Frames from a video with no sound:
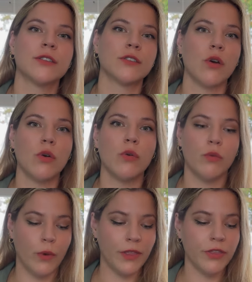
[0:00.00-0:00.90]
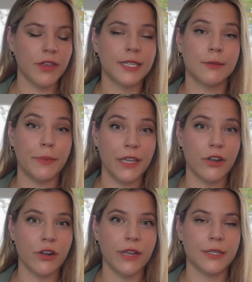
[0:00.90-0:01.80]
So when the
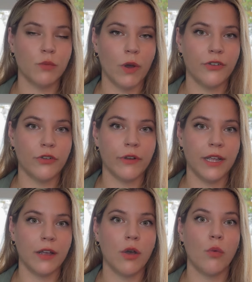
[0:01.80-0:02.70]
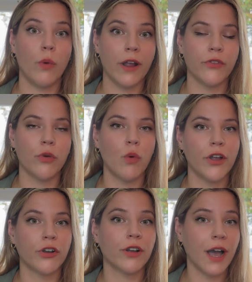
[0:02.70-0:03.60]
speaker is wondering where the
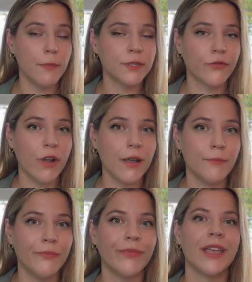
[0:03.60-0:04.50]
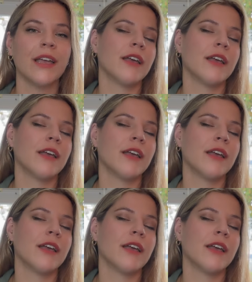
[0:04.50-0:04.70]
water comes from,